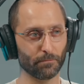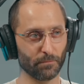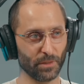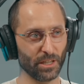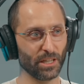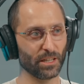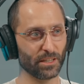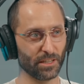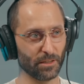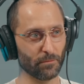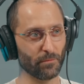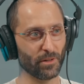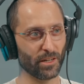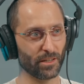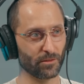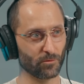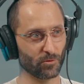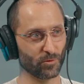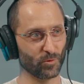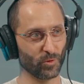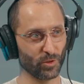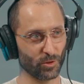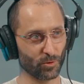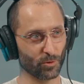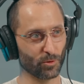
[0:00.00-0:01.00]
me and Iman,
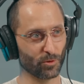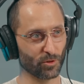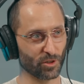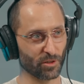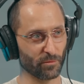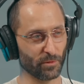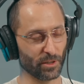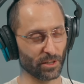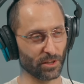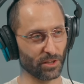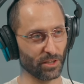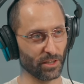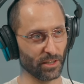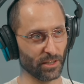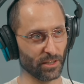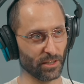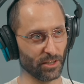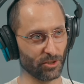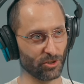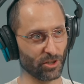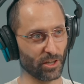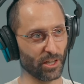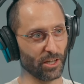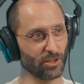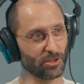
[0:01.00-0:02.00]
when we talk about the
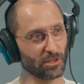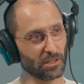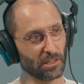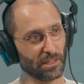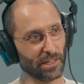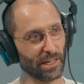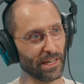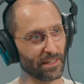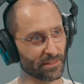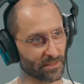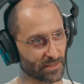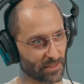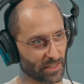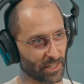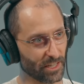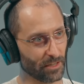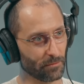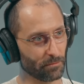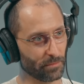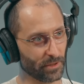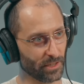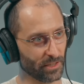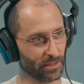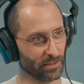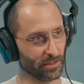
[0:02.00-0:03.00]
educational
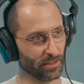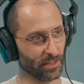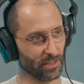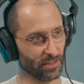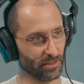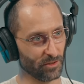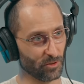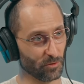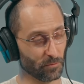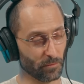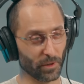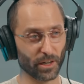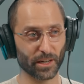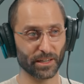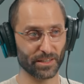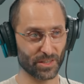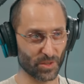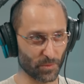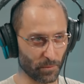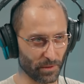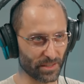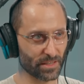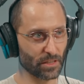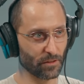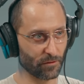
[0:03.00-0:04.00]
landscape in Dubai
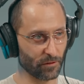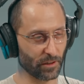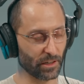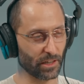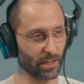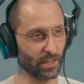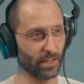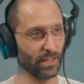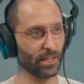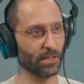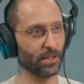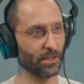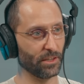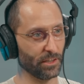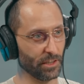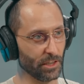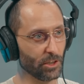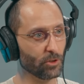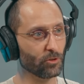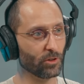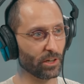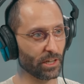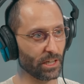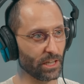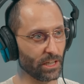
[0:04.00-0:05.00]
specifically, and in the
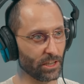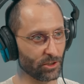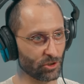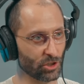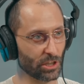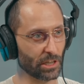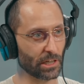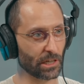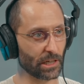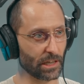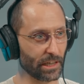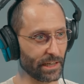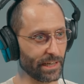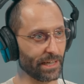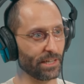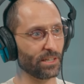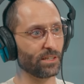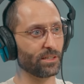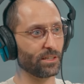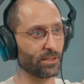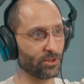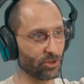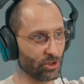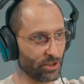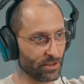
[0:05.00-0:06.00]
UAE generally, and
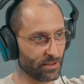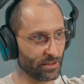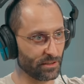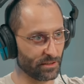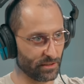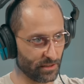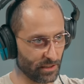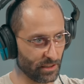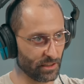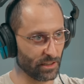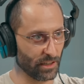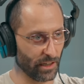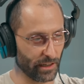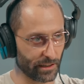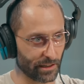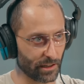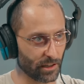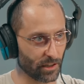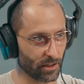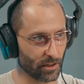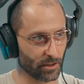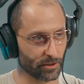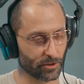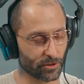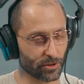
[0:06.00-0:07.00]
the GCC at
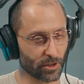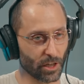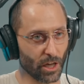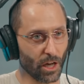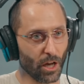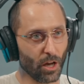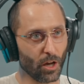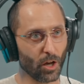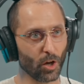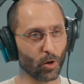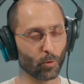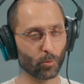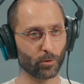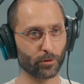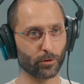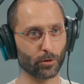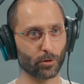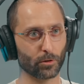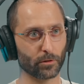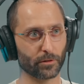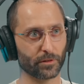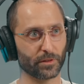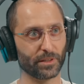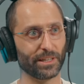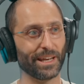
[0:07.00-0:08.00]
large, with
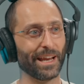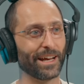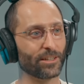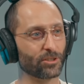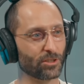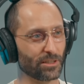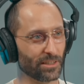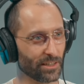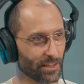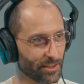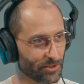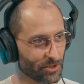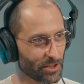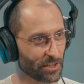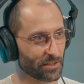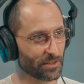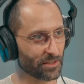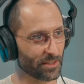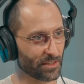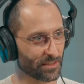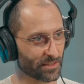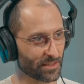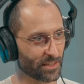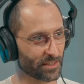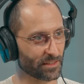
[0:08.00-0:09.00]
all of the national
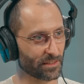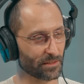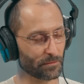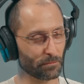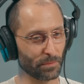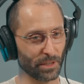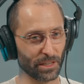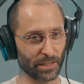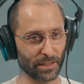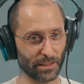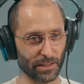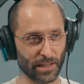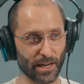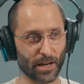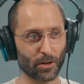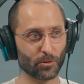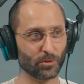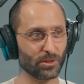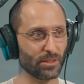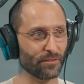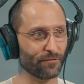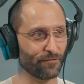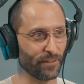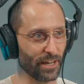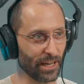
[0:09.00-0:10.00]
agendas that are being now
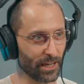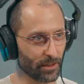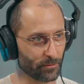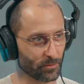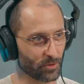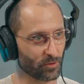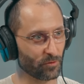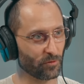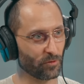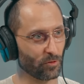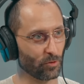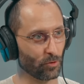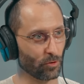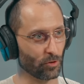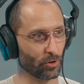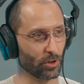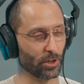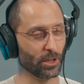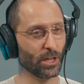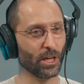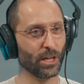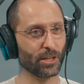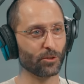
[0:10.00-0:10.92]
developed for